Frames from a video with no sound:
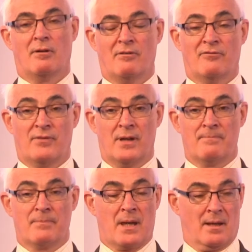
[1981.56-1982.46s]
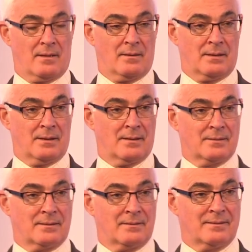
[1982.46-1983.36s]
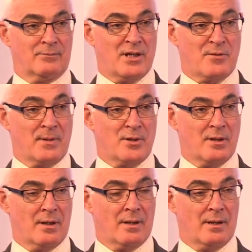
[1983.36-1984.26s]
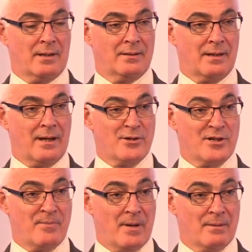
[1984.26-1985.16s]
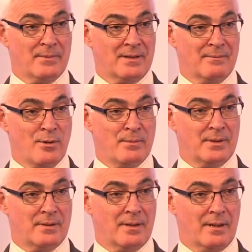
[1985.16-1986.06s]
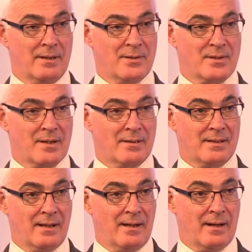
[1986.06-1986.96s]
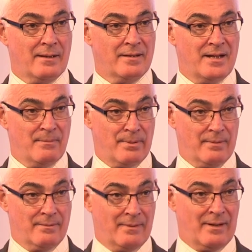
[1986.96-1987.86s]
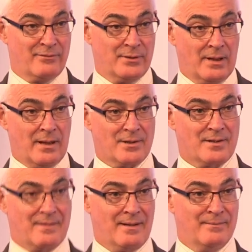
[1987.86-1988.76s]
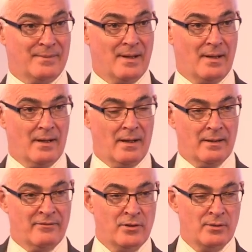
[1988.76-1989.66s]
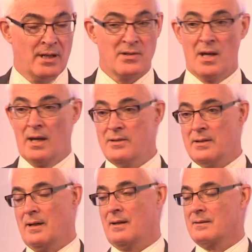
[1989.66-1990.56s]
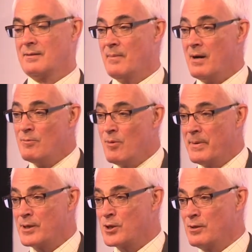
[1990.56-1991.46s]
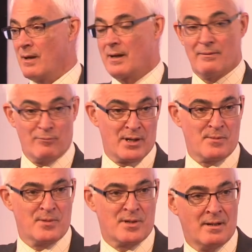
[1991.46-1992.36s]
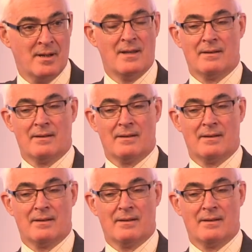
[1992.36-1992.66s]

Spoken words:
of Westminster and the Houses of Parliament at the moment is taking another dip after the last few days. Incidentally, it's a remarkable picture you had of Westminster.